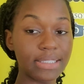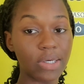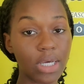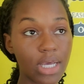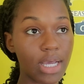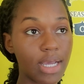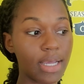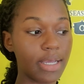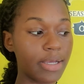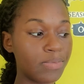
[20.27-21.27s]
So
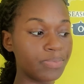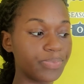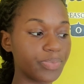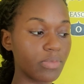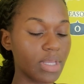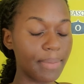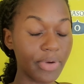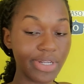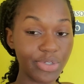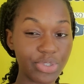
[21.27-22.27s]
I'm
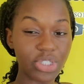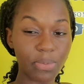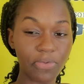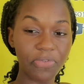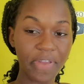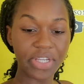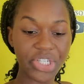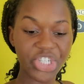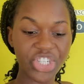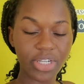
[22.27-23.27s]
gonna do some
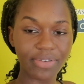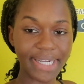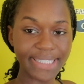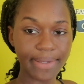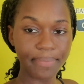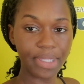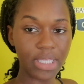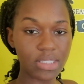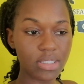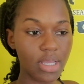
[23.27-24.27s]
fish, rice and
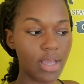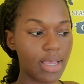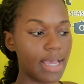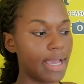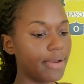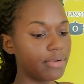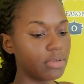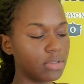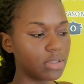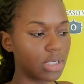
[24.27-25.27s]
peas,
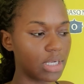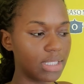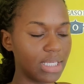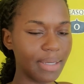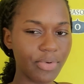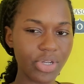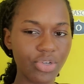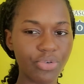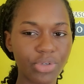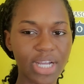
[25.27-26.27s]
and I think I'm gonna
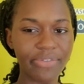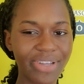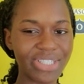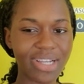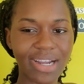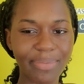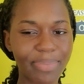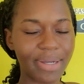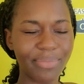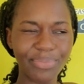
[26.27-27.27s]
do raw veg or
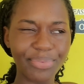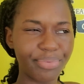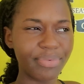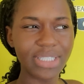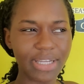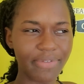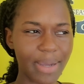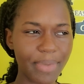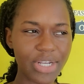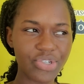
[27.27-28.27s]
whichever.
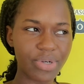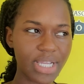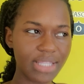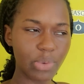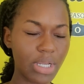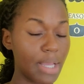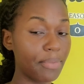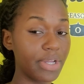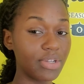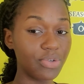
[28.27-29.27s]
I'm not sure yet what I'm
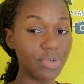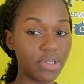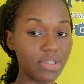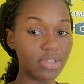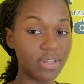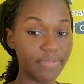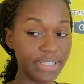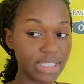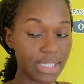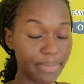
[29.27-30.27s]
going to do to the
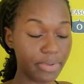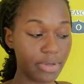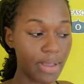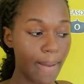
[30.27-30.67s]
vegetable,